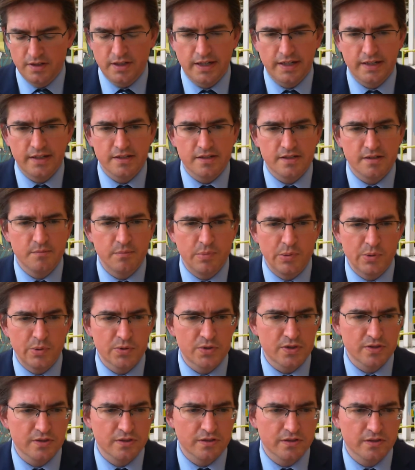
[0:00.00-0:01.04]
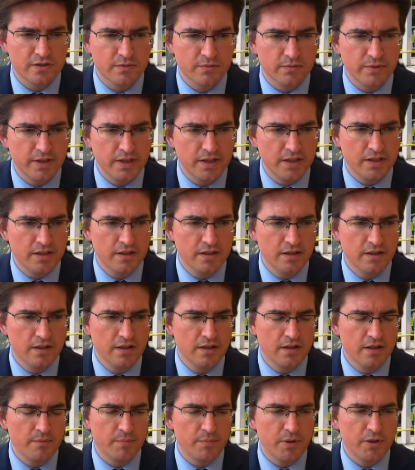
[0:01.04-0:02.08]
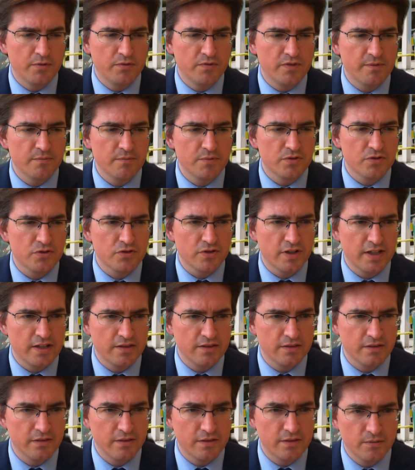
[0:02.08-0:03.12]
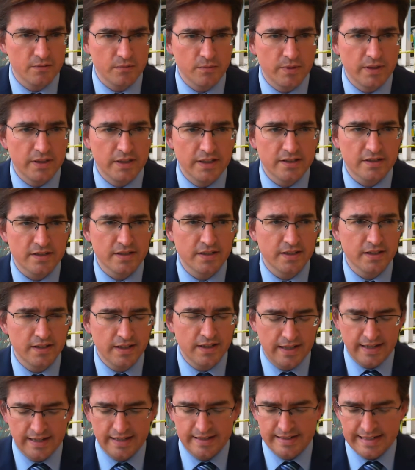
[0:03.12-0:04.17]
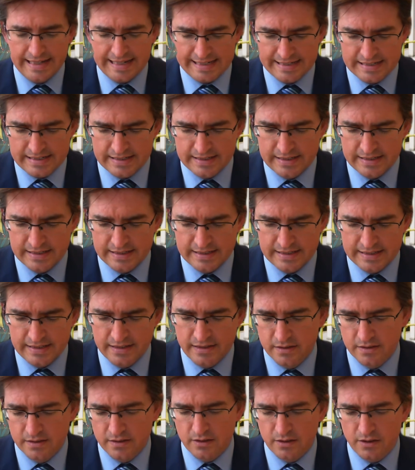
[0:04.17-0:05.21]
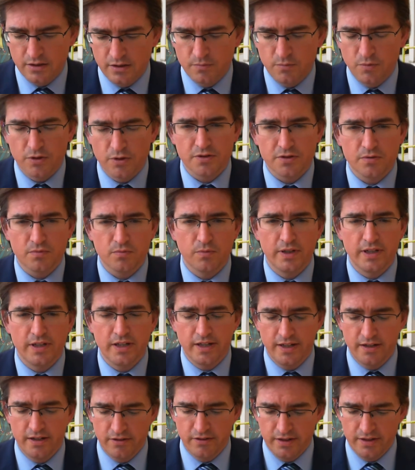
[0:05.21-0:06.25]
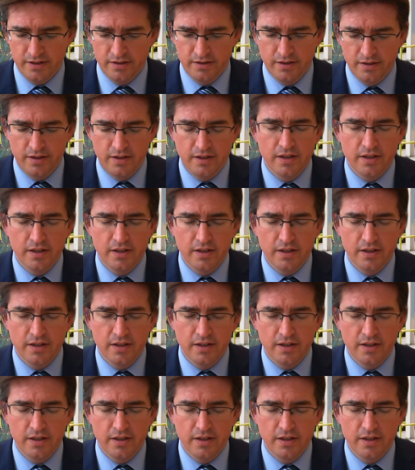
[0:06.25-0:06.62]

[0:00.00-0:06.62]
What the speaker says: and it's important that we both demonstrate that we're listening and acting on what we're hearing,